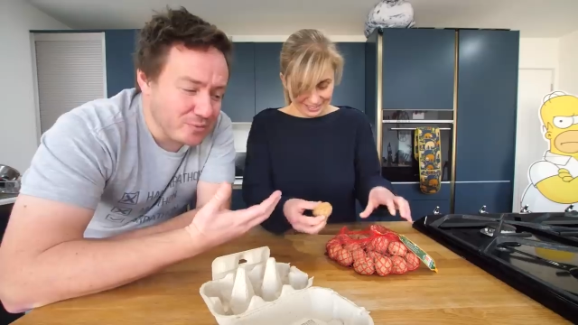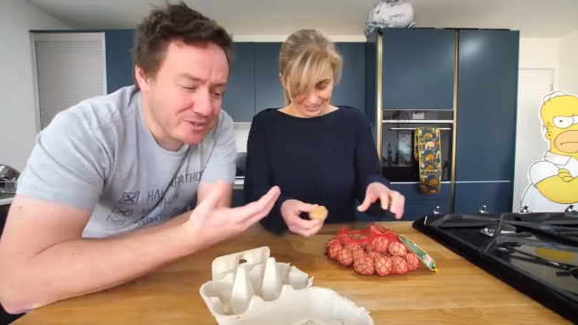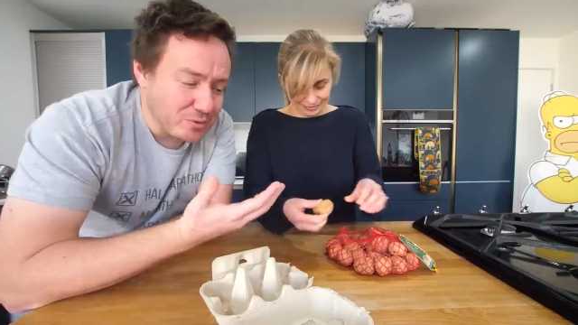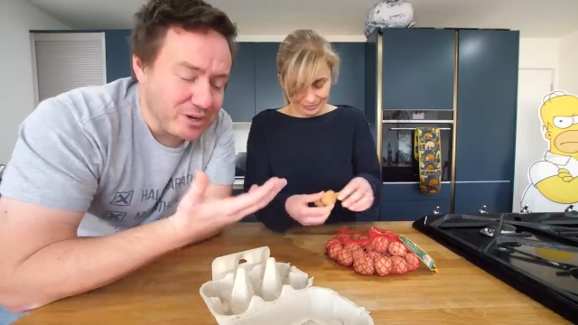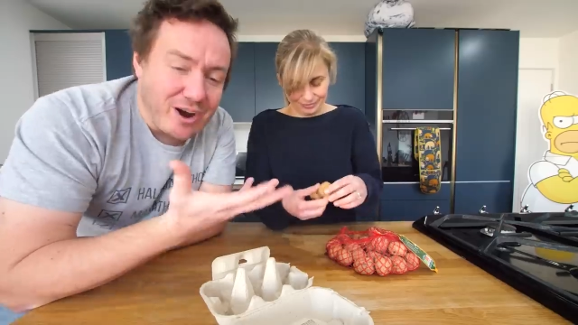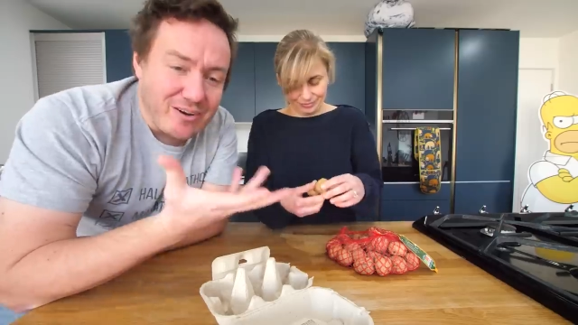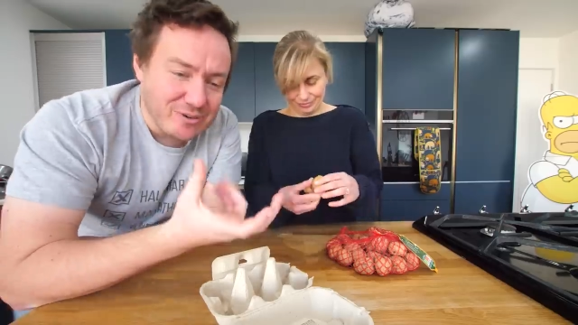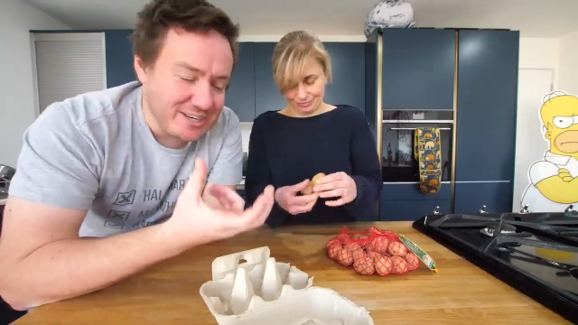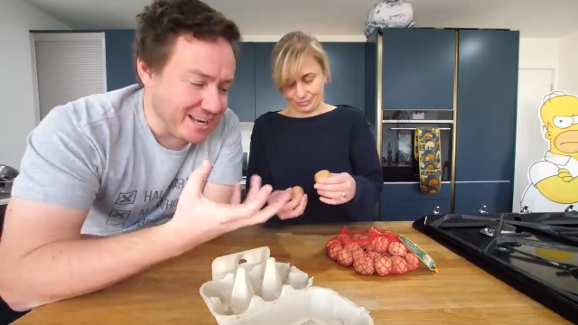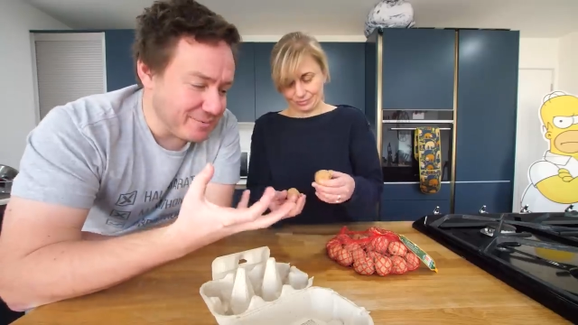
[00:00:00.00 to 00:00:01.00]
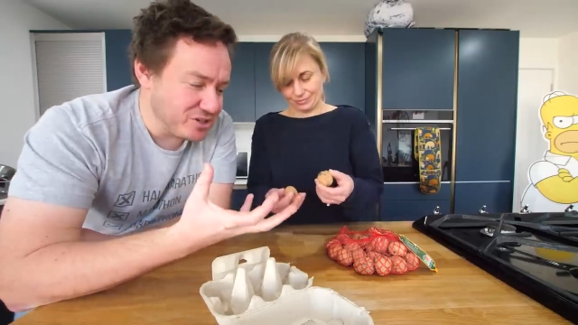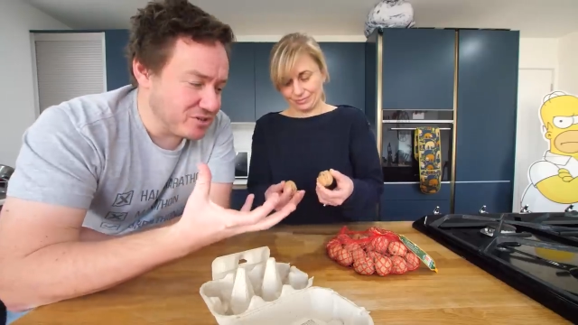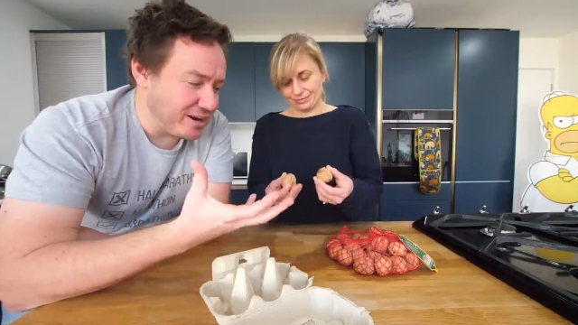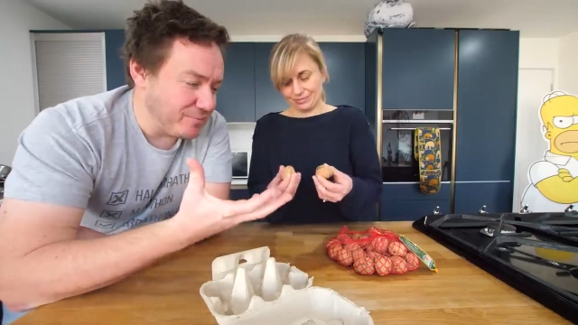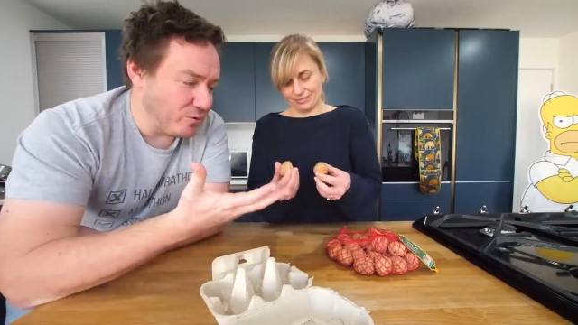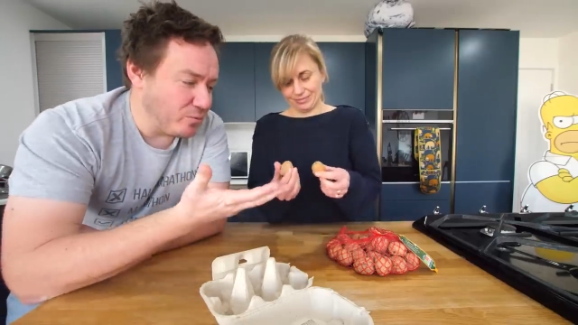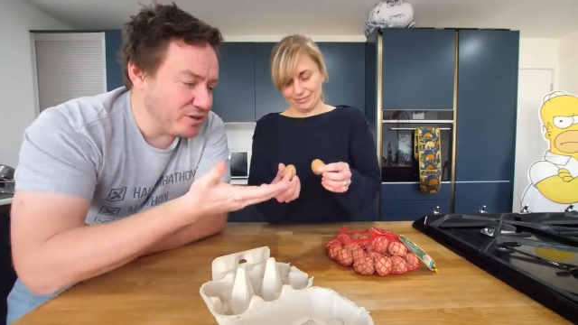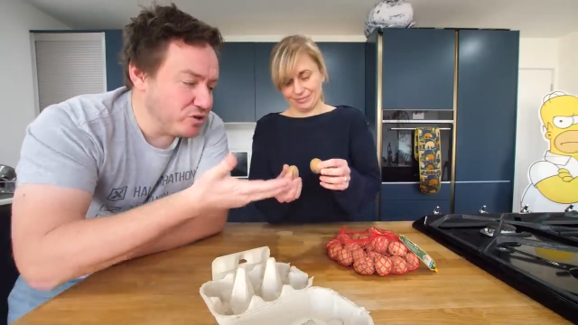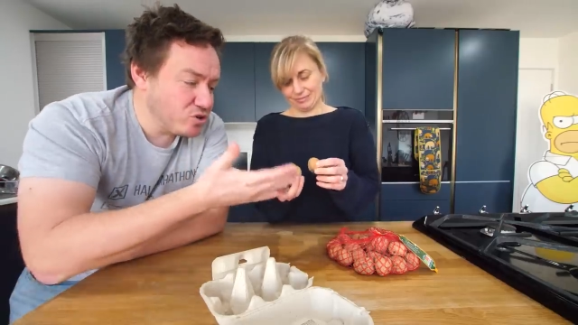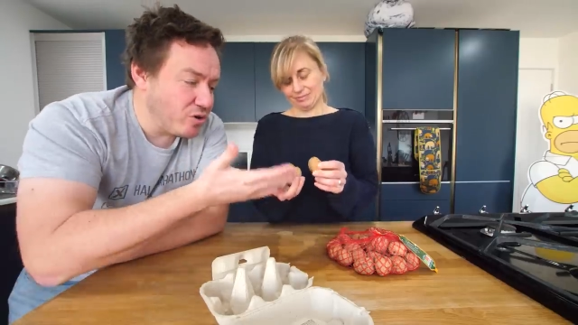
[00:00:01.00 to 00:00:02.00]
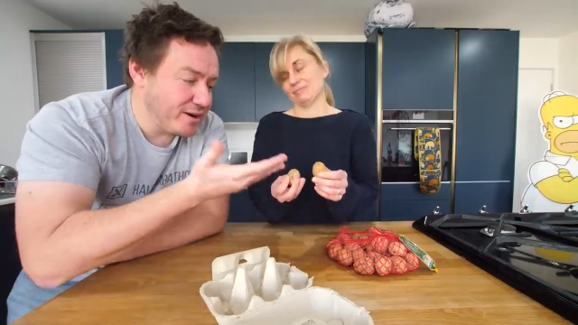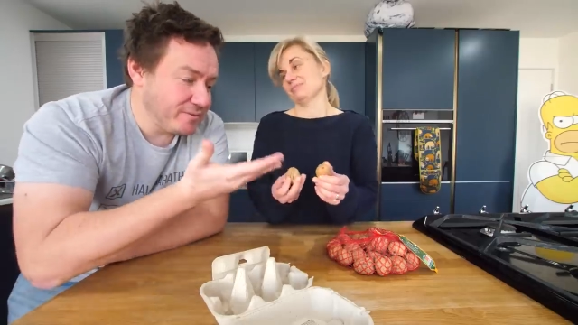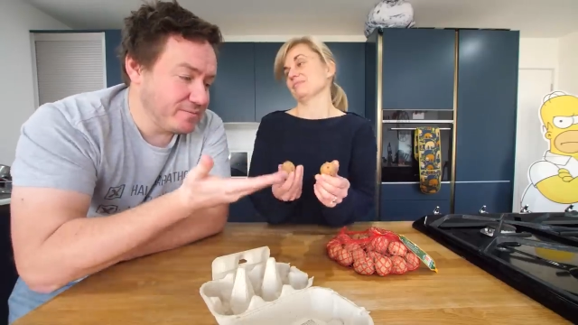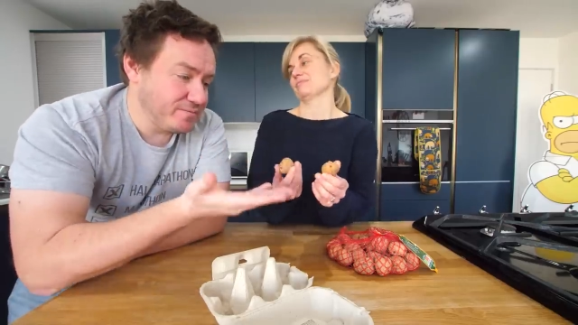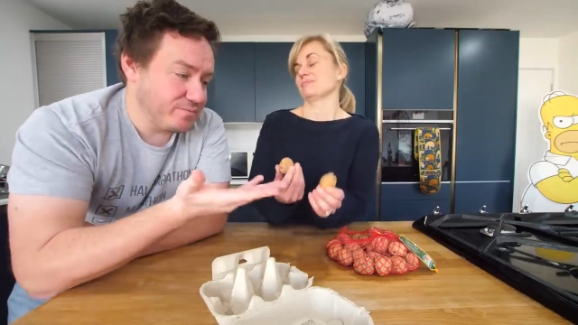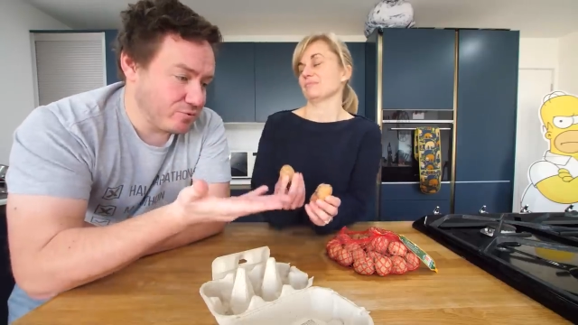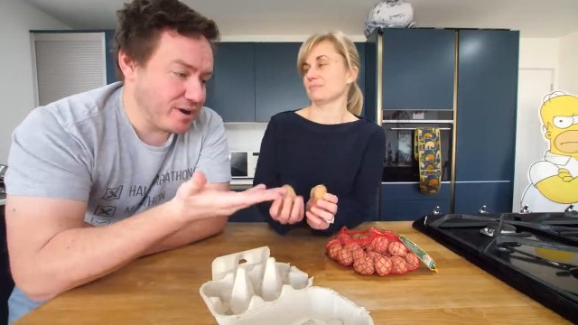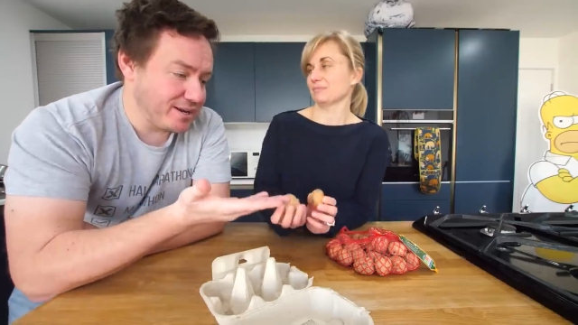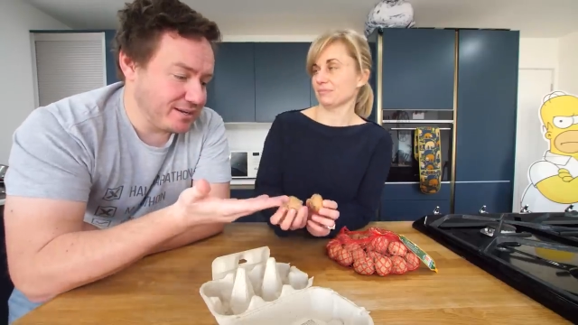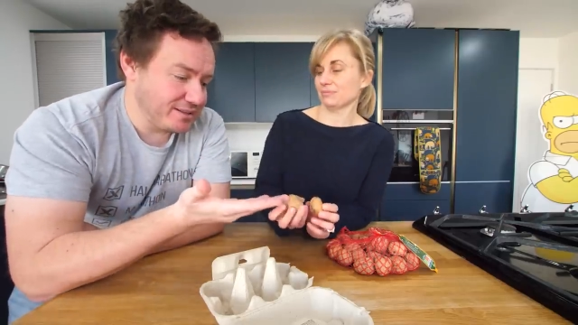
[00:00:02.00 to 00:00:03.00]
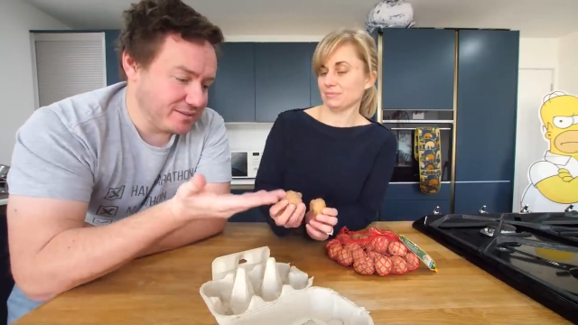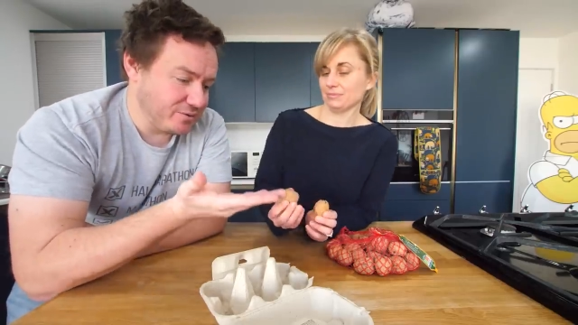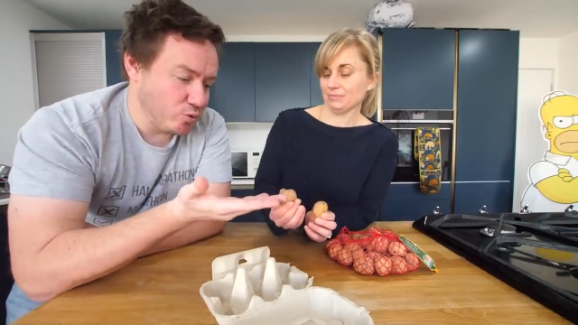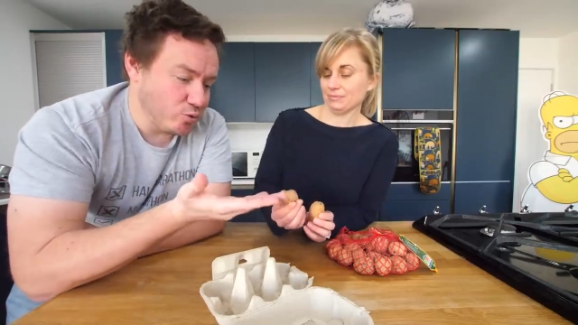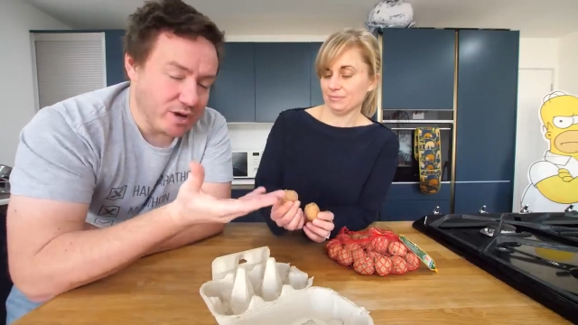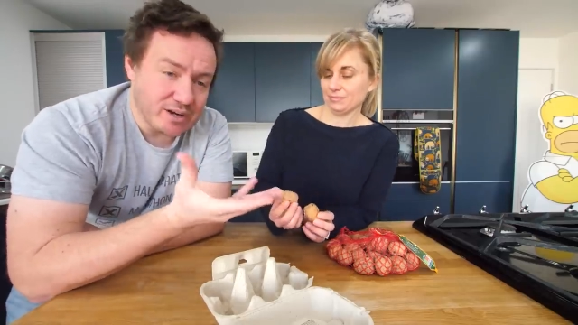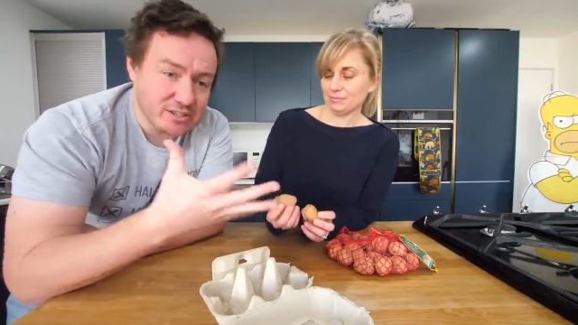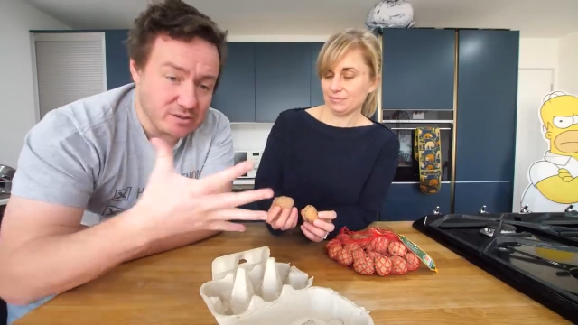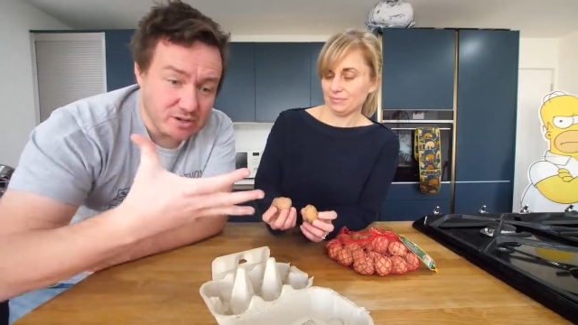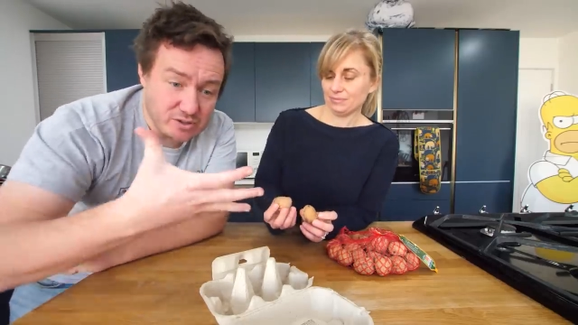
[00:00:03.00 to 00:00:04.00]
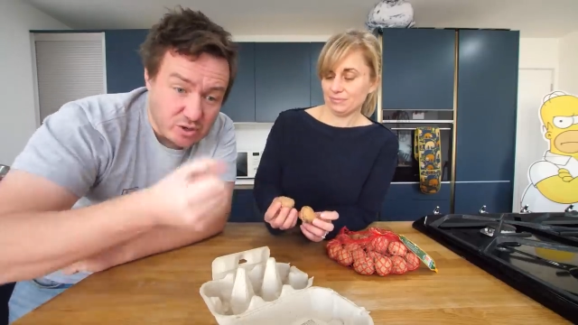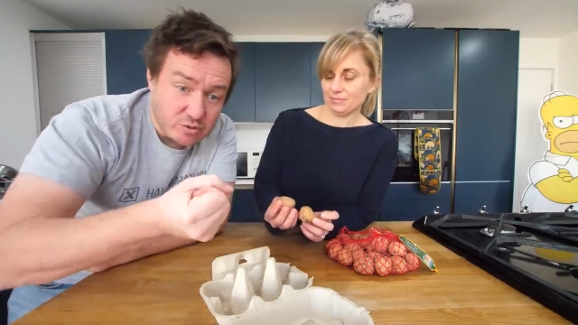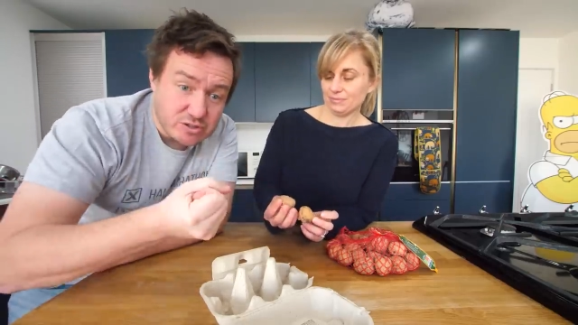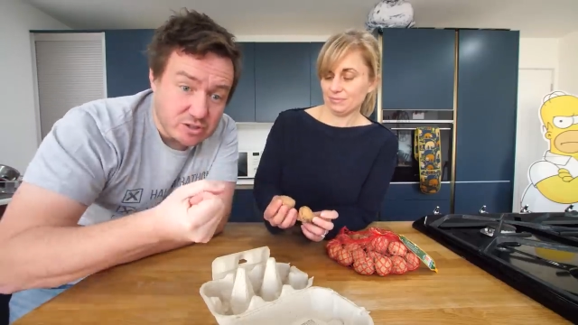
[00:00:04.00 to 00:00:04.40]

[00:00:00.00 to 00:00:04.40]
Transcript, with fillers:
Speaker 1: So I can't really demonstrate, but when you try and break the walnuts and you use